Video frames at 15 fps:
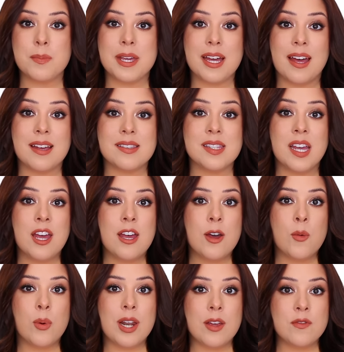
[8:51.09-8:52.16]
Because
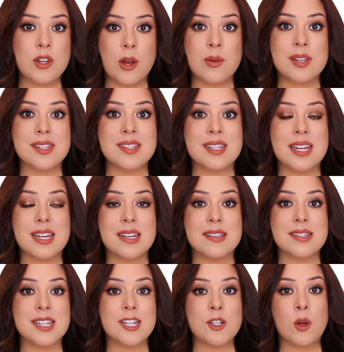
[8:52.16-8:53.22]
what I've noticed
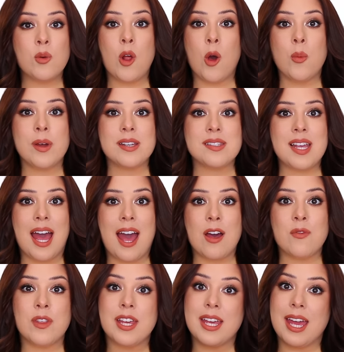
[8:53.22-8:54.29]
is they don't always
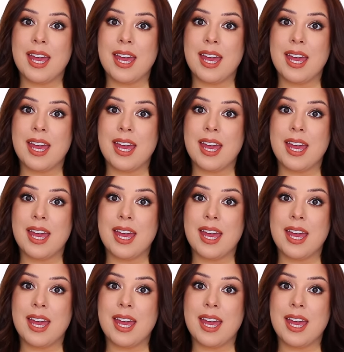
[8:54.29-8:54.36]
have like